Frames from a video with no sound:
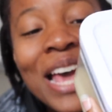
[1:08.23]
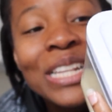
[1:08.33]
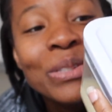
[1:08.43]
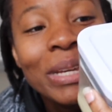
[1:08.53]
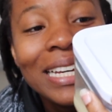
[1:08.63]

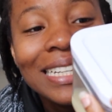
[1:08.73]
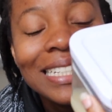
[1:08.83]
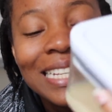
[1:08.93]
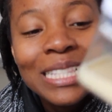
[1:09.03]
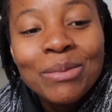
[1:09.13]
sweetened
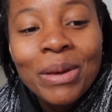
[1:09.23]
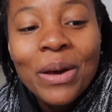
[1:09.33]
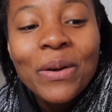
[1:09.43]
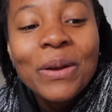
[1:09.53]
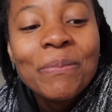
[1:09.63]
condensed
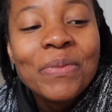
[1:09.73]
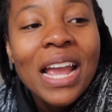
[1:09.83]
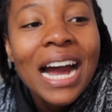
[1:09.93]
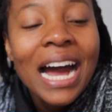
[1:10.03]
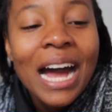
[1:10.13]
milk.
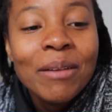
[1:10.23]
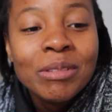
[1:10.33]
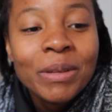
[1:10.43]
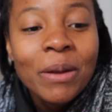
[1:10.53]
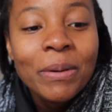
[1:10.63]
So I'm
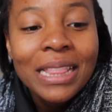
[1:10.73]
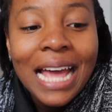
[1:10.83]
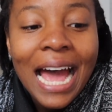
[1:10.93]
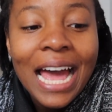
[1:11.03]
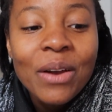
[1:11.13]
gonna put
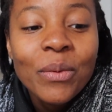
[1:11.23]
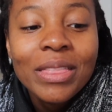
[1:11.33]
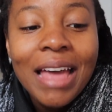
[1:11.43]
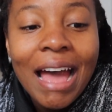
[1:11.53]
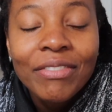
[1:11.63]
that with
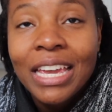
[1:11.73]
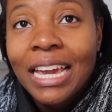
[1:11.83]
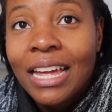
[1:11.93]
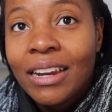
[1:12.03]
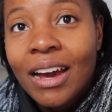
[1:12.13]
the half
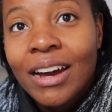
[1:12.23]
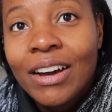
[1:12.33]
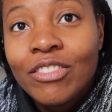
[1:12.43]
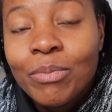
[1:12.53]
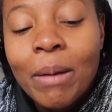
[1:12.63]
can
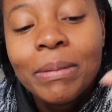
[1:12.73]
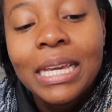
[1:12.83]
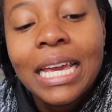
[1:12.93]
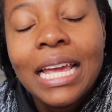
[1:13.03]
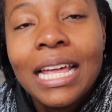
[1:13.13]
of
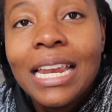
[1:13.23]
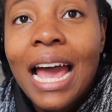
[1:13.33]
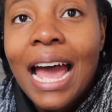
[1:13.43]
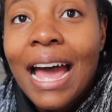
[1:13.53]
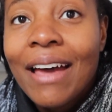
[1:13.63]
pumpkin. I
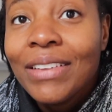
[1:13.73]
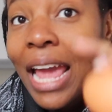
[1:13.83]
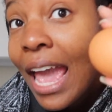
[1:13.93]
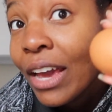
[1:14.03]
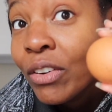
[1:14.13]
have an
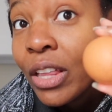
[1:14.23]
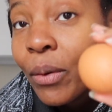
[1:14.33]
egg really